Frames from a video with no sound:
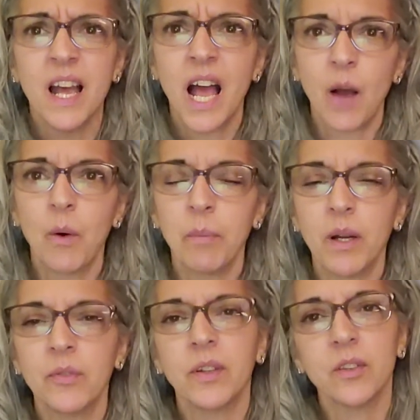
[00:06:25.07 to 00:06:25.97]
how our
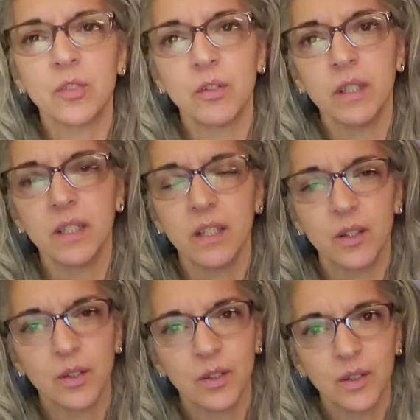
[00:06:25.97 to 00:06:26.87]
body feels during
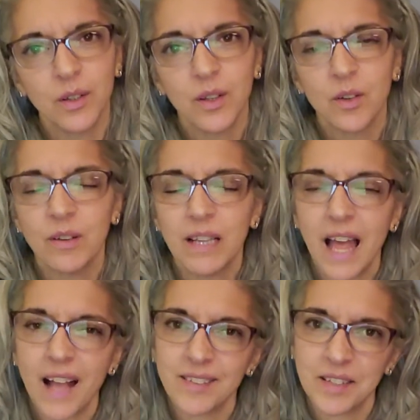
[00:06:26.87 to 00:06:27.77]

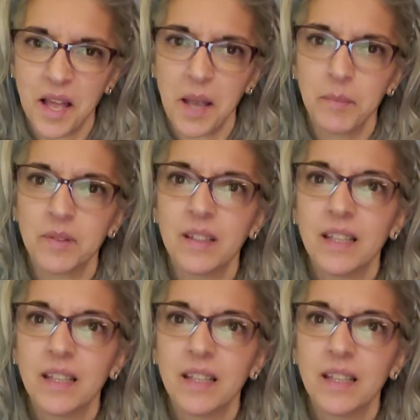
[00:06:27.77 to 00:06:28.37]
relaxed times.